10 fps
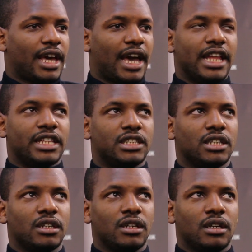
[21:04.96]
Yeah, and
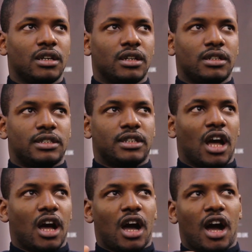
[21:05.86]

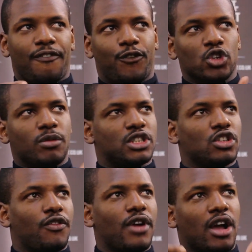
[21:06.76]
I thought to
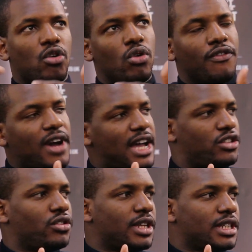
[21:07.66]
myself, right, cool. If I
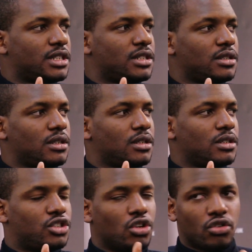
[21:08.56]
do this,
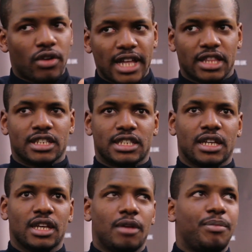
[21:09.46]
Joe Grind does
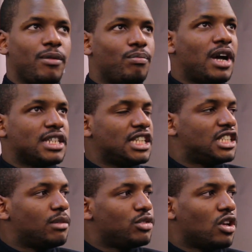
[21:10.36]
it. People might
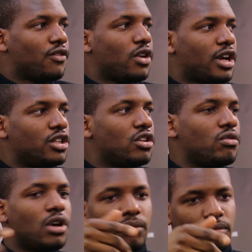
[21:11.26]
see to themselves, right, you
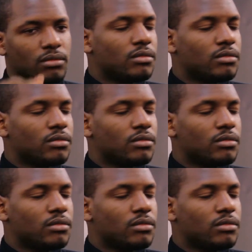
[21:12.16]
know what?